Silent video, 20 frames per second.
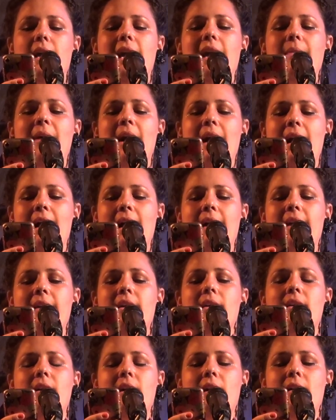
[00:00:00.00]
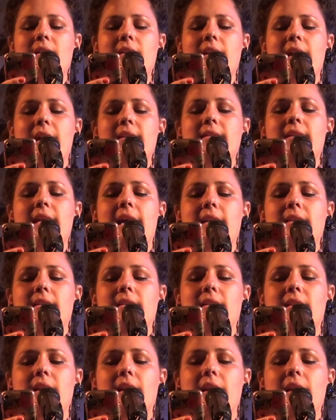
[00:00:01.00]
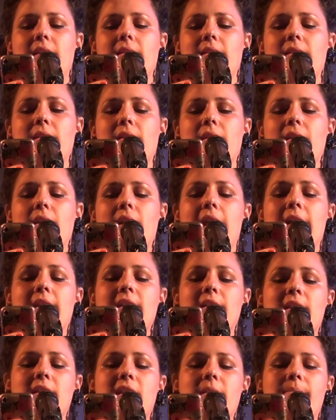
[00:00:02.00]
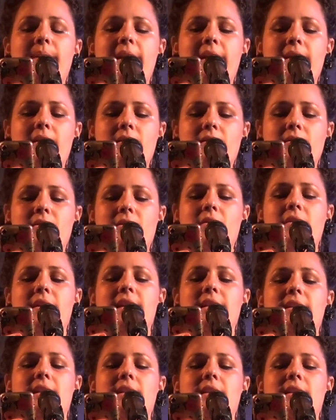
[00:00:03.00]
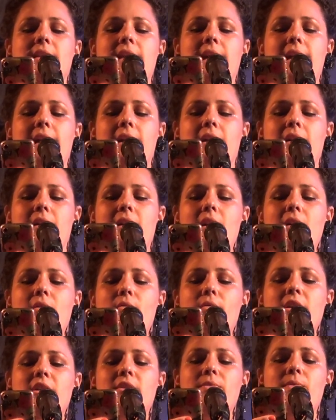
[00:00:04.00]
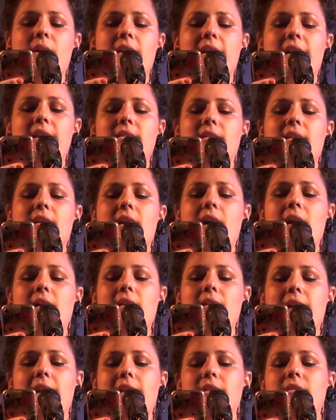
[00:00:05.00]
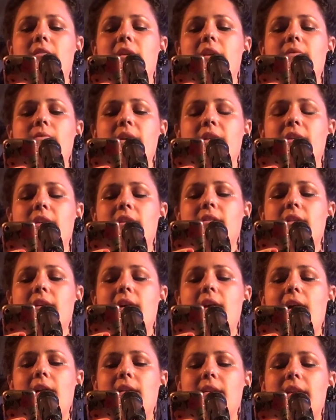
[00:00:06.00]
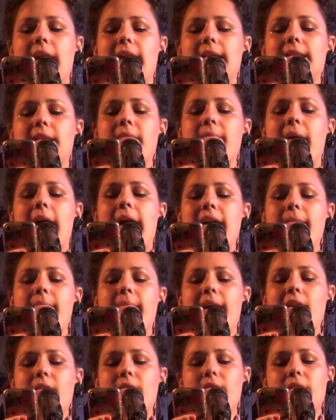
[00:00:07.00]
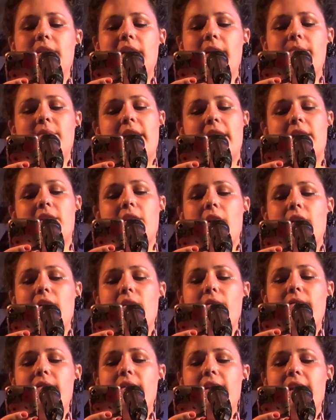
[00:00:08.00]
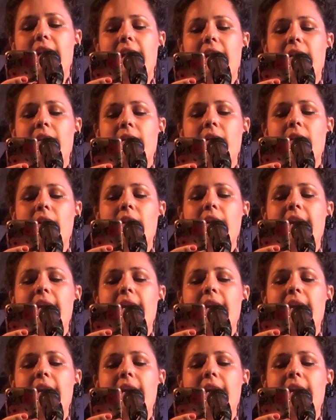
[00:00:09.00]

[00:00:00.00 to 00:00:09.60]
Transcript: Am I a colonized entity? And is it the pills or is it the tick? Which one is the colonizer and which is the colonized? Am I a medical subject all over again?